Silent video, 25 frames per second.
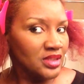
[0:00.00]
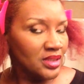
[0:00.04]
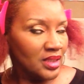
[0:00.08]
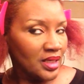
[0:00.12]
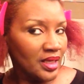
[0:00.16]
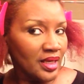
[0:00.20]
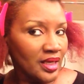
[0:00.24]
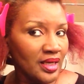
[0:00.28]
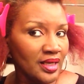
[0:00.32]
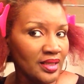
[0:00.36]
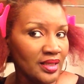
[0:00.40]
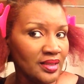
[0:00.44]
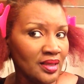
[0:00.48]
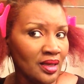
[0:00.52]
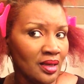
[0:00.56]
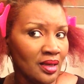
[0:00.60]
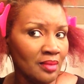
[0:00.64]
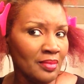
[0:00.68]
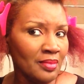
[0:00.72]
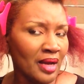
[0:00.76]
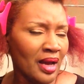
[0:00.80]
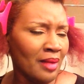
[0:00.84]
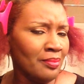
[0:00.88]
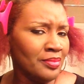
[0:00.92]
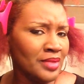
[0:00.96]
And
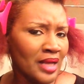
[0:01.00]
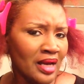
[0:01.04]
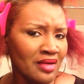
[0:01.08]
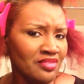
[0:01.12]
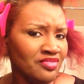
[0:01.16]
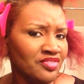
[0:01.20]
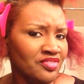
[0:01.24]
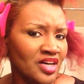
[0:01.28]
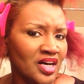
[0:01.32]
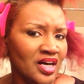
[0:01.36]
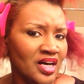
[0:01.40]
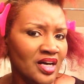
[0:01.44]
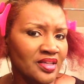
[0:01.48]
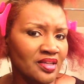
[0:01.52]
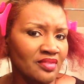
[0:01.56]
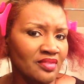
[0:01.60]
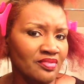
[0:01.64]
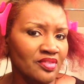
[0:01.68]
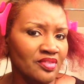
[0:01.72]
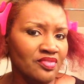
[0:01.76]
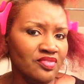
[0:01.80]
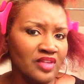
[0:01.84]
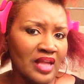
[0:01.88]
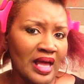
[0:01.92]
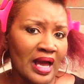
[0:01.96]
I'm not fond of the
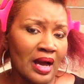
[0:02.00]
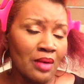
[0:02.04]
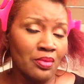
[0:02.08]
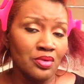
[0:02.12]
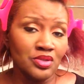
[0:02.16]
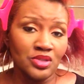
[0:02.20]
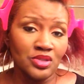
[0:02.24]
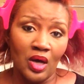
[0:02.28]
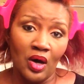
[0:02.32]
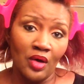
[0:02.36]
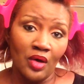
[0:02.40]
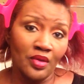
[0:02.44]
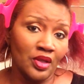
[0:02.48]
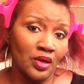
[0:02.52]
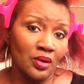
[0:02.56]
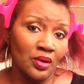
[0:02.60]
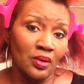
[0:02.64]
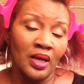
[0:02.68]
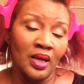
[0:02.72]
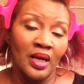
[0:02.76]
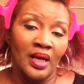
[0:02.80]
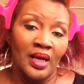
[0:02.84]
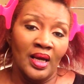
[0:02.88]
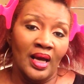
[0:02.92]
flowers, although